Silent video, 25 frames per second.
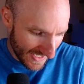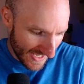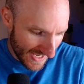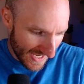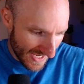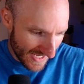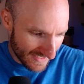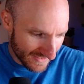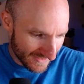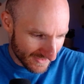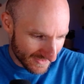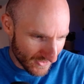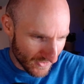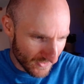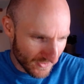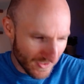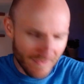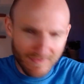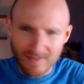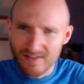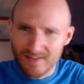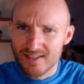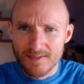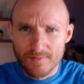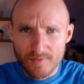And so
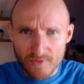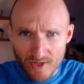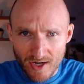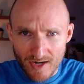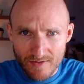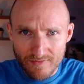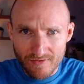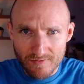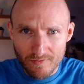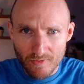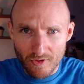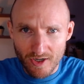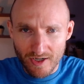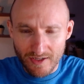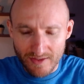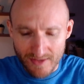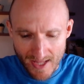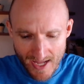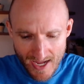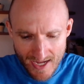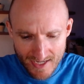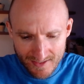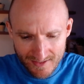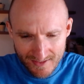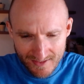definitely subscribe for more on
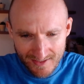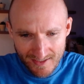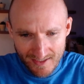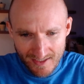that.